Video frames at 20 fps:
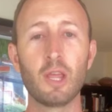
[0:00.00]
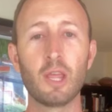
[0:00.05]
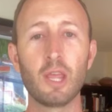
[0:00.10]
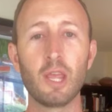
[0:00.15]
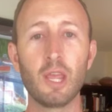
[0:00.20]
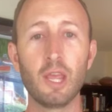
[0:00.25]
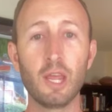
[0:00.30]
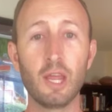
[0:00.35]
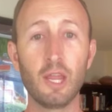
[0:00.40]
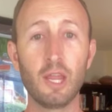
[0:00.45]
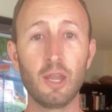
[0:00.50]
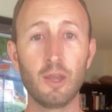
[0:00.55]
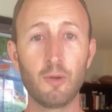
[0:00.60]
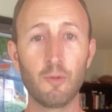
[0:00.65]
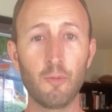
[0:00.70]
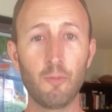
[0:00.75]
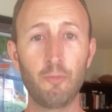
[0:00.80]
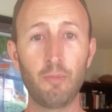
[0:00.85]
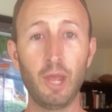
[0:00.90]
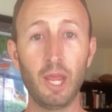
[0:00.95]
in
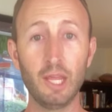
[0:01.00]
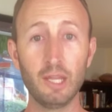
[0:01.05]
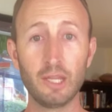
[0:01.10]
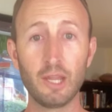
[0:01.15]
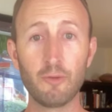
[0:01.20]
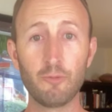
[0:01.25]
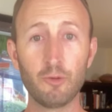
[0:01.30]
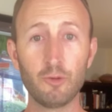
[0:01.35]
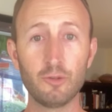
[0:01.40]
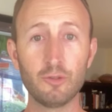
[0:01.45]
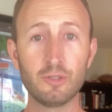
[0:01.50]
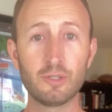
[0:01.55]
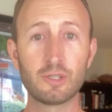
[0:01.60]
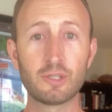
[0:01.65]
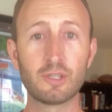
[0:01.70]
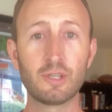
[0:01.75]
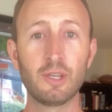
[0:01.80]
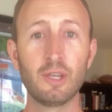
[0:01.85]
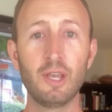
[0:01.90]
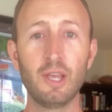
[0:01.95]
pain
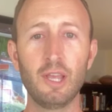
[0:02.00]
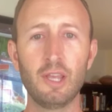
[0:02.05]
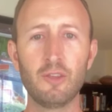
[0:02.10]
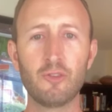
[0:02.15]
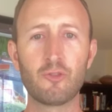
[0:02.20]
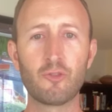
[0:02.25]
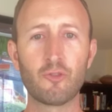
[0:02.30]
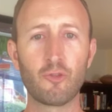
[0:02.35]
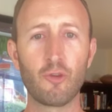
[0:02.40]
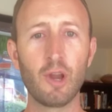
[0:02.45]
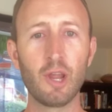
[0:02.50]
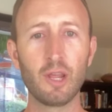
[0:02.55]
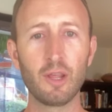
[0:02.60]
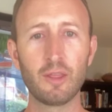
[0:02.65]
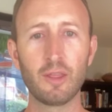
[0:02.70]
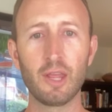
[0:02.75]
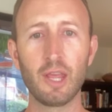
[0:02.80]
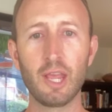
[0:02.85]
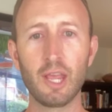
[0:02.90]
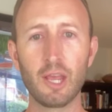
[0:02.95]
levels, strength,
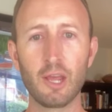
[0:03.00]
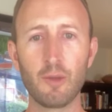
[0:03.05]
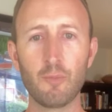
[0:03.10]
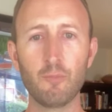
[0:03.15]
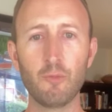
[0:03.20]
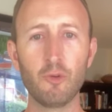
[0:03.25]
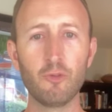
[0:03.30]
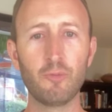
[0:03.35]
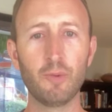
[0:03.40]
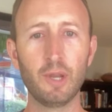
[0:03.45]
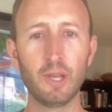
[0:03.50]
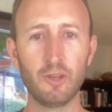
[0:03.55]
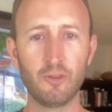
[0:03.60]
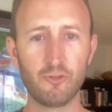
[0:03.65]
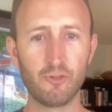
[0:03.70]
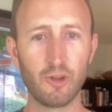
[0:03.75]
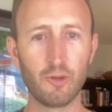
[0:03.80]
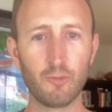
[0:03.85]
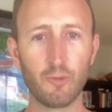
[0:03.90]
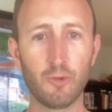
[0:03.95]
and movement in
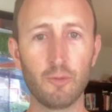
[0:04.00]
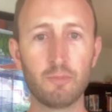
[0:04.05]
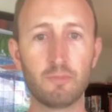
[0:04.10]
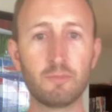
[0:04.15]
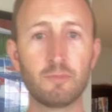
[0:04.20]
general.